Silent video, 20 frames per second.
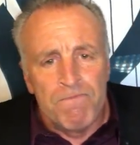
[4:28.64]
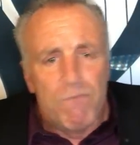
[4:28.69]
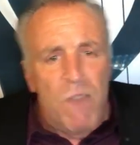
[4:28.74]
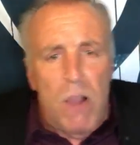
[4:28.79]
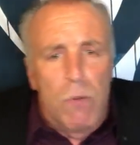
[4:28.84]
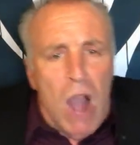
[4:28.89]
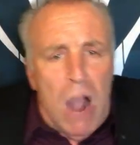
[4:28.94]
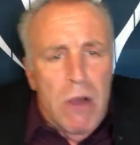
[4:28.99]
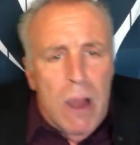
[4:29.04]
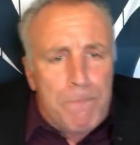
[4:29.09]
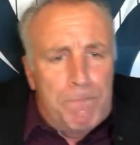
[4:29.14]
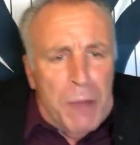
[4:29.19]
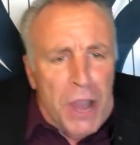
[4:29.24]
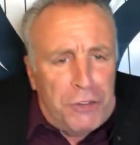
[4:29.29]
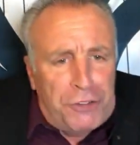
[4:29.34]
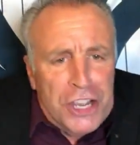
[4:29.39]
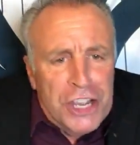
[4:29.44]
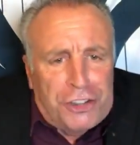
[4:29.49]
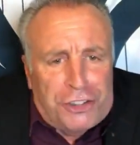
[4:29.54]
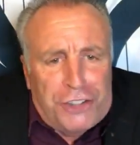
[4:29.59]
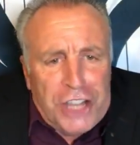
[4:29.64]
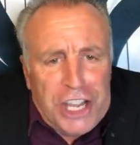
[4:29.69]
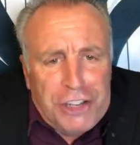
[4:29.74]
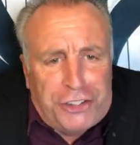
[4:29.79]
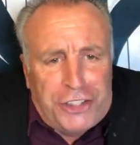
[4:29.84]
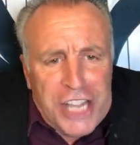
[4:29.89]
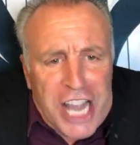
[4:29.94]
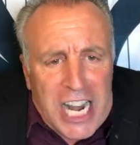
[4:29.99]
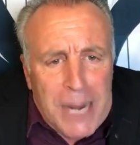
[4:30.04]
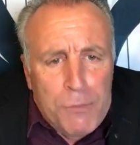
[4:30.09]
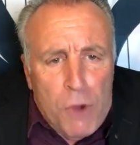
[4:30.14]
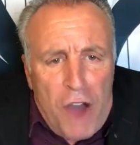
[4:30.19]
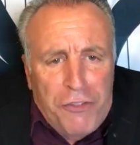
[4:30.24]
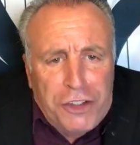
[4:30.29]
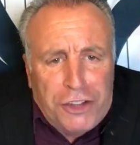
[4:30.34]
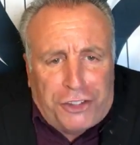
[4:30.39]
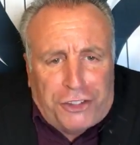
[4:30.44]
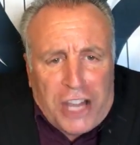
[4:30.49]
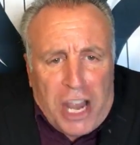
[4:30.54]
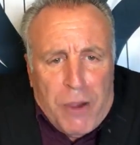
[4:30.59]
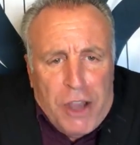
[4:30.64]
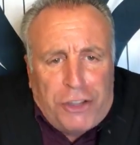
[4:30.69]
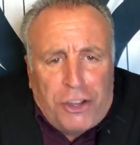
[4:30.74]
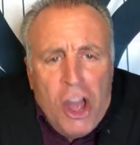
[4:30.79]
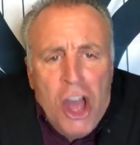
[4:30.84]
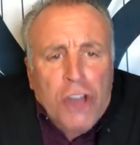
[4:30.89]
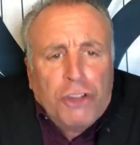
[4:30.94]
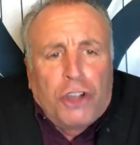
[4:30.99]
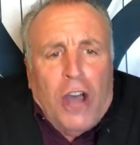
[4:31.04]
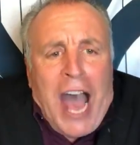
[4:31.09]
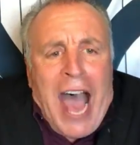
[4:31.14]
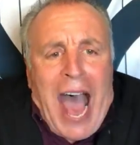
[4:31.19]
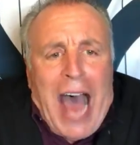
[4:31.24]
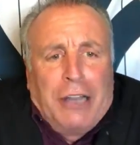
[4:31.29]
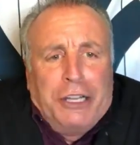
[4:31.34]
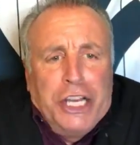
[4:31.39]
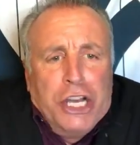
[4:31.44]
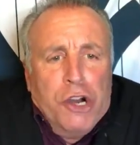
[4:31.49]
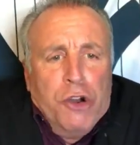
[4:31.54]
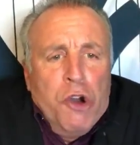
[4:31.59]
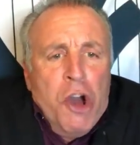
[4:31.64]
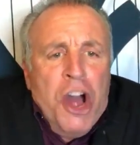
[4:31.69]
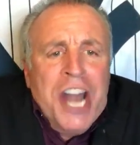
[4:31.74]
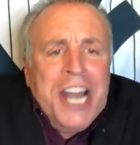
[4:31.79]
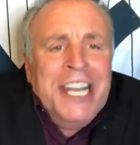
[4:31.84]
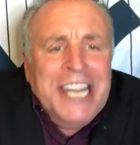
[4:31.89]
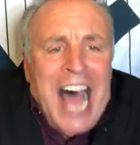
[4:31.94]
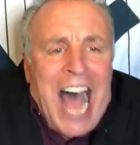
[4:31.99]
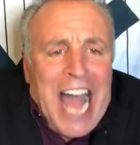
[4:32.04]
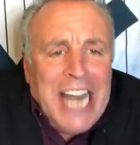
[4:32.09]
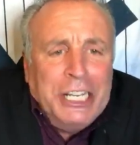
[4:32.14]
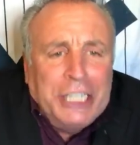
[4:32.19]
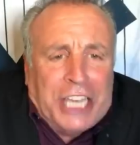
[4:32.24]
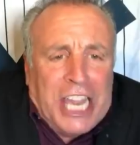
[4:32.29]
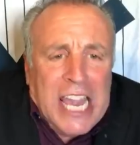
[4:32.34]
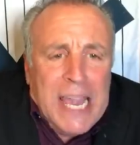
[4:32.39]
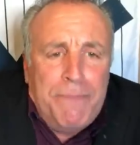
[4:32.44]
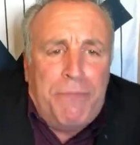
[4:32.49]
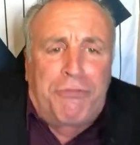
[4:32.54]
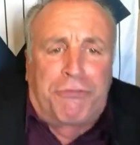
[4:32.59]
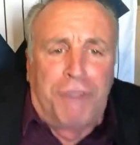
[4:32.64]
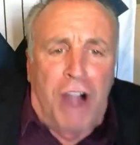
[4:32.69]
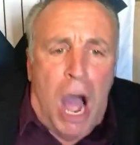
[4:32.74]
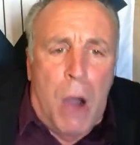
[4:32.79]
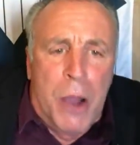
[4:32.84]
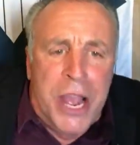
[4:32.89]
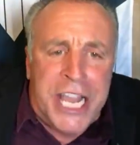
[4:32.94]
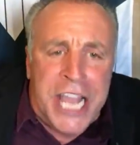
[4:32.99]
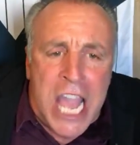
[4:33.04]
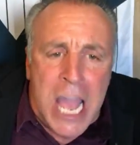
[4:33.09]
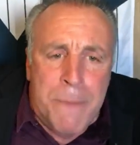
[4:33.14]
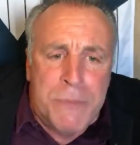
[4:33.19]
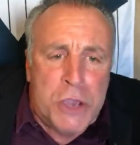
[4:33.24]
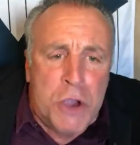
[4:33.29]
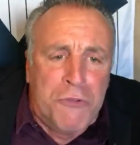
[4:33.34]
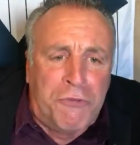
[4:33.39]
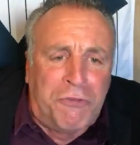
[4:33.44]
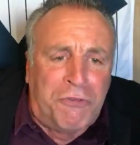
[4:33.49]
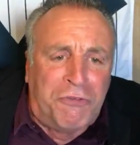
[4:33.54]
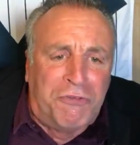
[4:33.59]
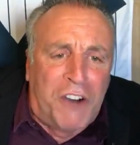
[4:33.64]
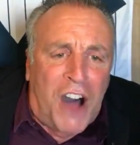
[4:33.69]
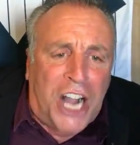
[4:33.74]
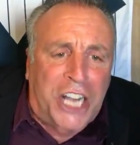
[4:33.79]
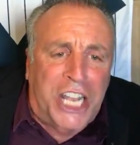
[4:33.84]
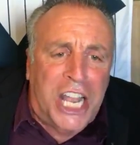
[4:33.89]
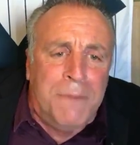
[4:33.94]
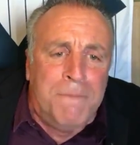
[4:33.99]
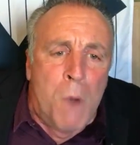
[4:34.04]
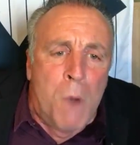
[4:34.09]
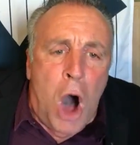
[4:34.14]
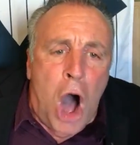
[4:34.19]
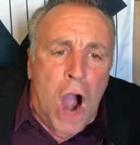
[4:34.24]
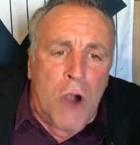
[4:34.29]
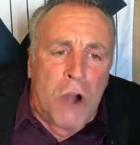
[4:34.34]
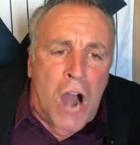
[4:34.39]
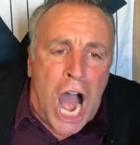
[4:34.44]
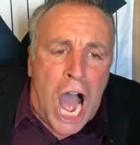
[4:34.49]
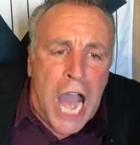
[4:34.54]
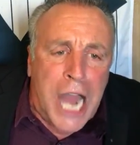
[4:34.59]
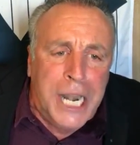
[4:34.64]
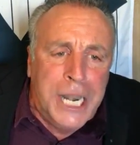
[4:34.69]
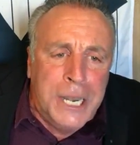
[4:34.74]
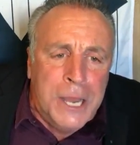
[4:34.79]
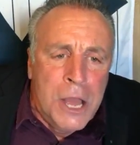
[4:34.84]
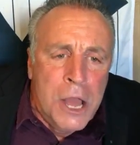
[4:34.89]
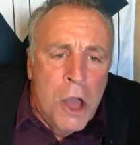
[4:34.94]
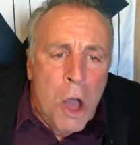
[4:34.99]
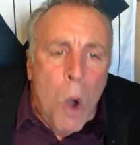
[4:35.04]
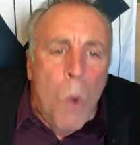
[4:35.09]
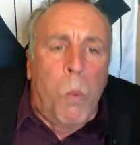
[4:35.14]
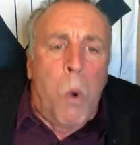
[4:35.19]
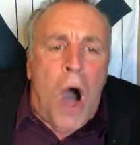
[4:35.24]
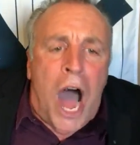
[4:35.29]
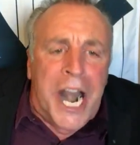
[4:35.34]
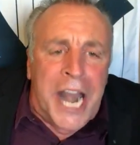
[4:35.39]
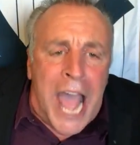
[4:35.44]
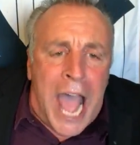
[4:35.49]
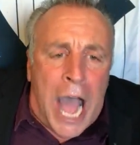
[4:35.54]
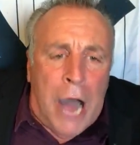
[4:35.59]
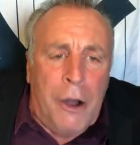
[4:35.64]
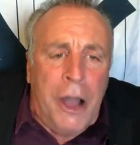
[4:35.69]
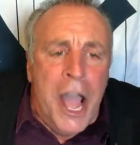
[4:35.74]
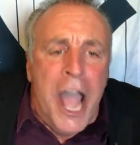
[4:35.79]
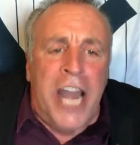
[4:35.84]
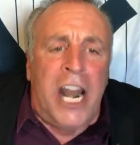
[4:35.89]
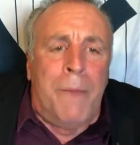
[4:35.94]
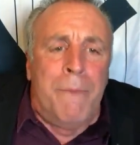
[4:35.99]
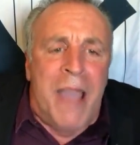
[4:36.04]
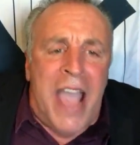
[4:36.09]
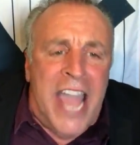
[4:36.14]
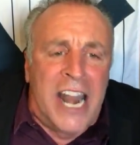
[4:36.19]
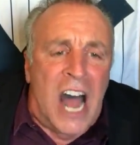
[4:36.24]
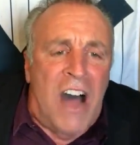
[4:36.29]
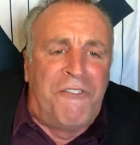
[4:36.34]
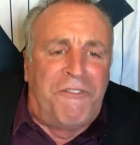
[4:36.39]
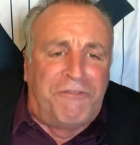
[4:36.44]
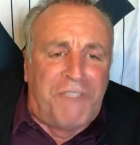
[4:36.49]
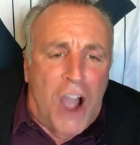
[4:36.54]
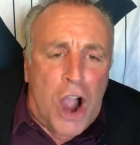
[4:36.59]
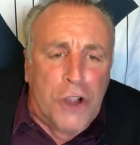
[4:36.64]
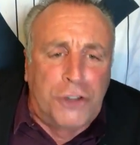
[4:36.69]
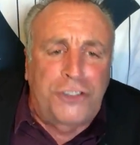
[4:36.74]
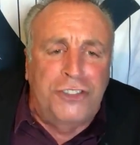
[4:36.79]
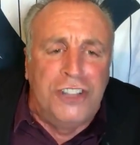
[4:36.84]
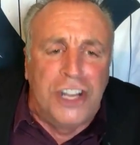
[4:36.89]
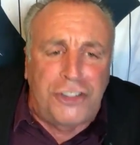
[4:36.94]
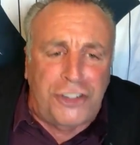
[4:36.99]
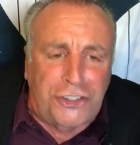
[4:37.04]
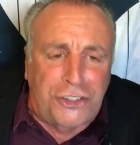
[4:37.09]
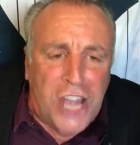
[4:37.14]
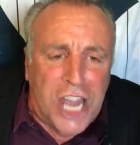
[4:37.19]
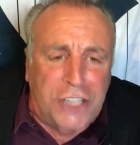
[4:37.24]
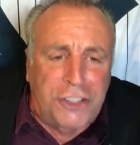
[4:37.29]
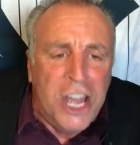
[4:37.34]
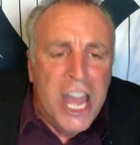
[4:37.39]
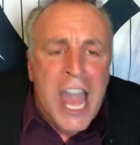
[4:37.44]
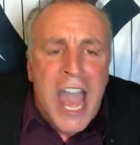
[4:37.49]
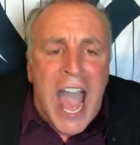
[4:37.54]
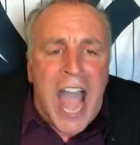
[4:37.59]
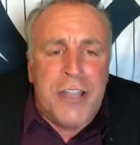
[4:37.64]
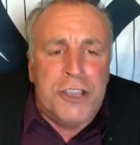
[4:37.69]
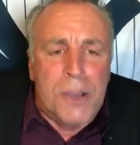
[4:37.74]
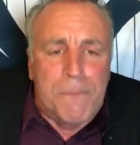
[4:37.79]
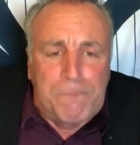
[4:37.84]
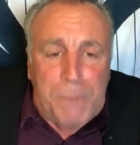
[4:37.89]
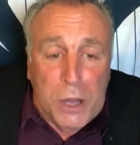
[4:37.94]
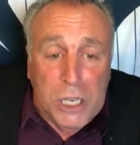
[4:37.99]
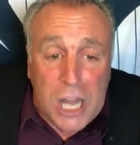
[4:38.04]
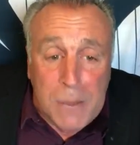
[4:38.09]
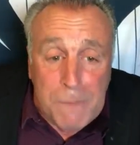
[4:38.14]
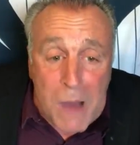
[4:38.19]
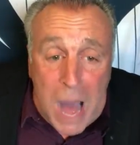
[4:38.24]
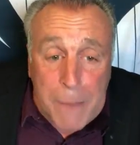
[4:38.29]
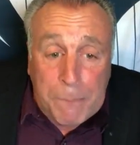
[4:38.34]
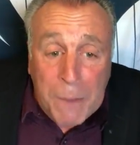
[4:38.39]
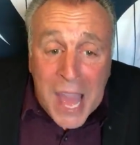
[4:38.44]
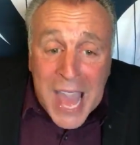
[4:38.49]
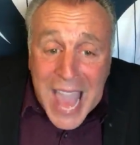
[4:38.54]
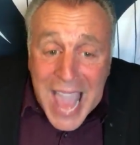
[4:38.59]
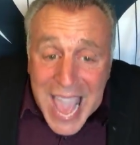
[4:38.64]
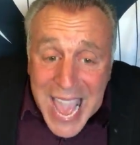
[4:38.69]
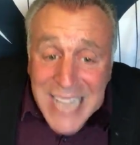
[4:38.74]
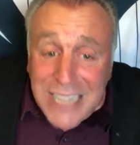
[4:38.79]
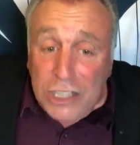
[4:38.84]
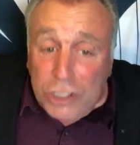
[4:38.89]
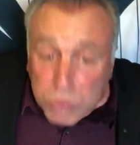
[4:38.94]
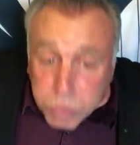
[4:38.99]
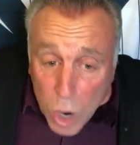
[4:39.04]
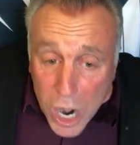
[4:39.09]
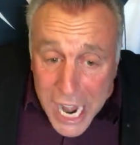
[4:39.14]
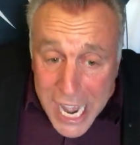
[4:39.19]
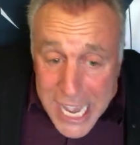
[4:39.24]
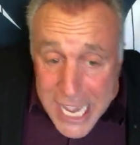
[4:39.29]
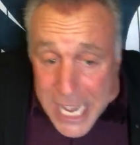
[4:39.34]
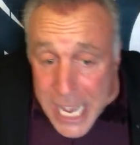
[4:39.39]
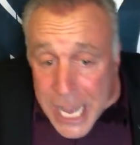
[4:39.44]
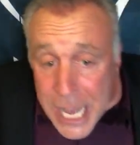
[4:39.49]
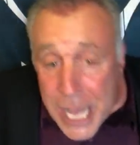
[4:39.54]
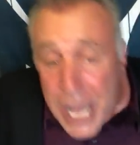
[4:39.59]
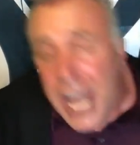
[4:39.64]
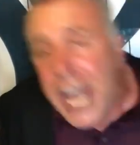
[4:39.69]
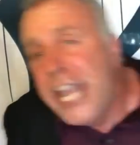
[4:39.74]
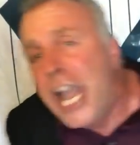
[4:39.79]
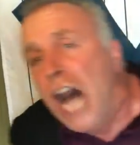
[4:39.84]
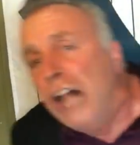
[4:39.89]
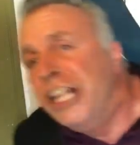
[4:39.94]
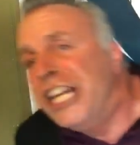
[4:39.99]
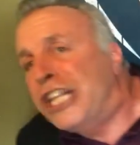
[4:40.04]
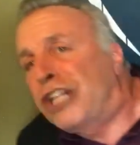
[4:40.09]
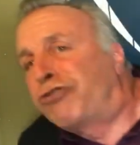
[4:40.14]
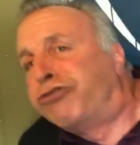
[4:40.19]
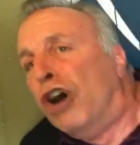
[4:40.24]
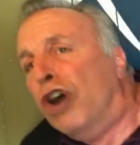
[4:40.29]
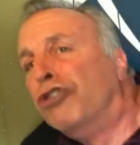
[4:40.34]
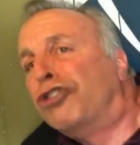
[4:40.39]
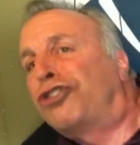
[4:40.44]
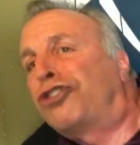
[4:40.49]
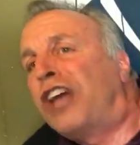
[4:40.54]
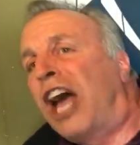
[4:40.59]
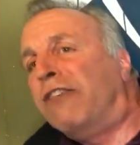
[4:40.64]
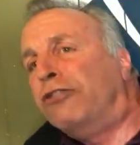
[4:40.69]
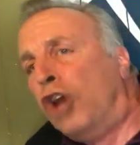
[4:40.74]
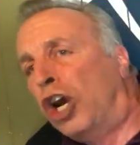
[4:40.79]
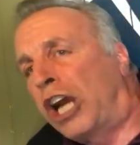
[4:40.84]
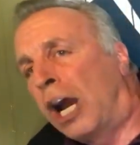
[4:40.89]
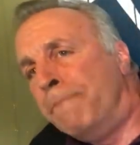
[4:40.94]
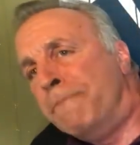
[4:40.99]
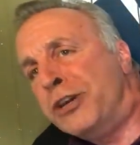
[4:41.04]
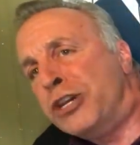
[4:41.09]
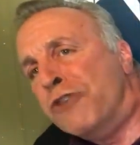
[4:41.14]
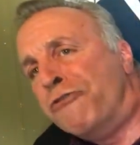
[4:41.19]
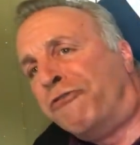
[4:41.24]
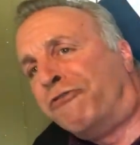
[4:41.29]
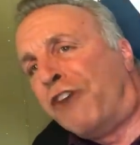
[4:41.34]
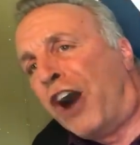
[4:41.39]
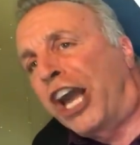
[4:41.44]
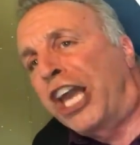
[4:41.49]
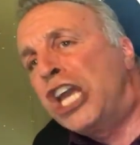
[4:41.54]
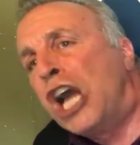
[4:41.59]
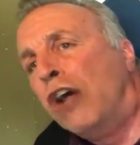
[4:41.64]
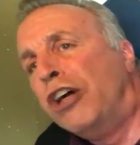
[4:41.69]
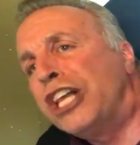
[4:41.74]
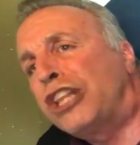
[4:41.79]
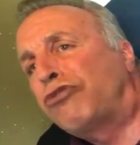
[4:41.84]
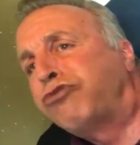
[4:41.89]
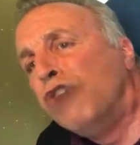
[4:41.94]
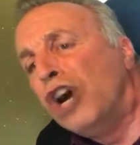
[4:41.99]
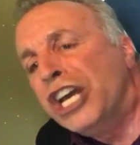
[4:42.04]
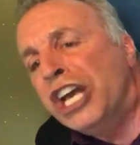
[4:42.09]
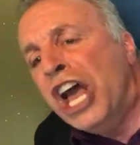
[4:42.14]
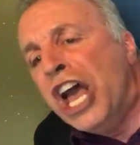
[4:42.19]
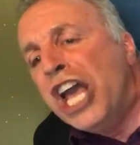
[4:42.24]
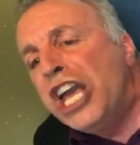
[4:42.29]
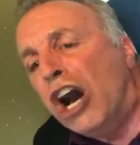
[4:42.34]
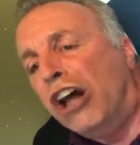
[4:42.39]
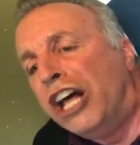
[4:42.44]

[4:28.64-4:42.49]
We weren't pitching CC anymore this series. So how do you not keep throwing him, you fucking moron? One out and a man on first in the sixth and you pull him up 8-3? He only threw seven. Look at me, you fuck. He only threw